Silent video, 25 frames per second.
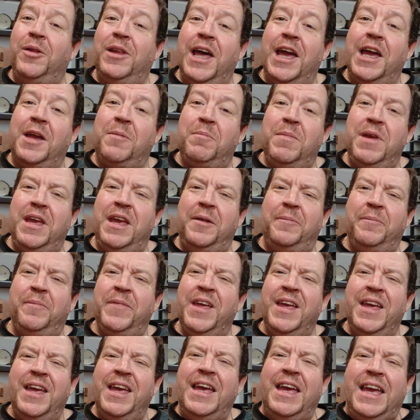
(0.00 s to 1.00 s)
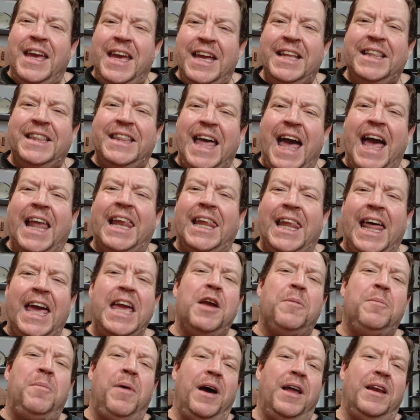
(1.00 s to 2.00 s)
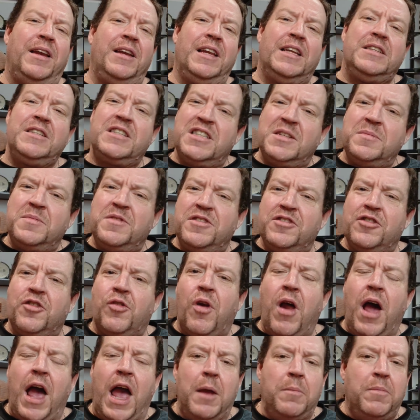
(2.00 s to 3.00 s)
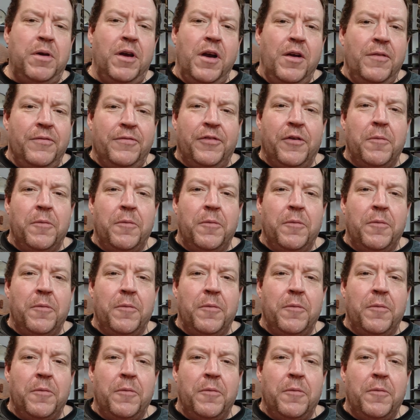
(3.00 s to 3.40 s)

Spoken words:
out like me, hit that like button and subscribe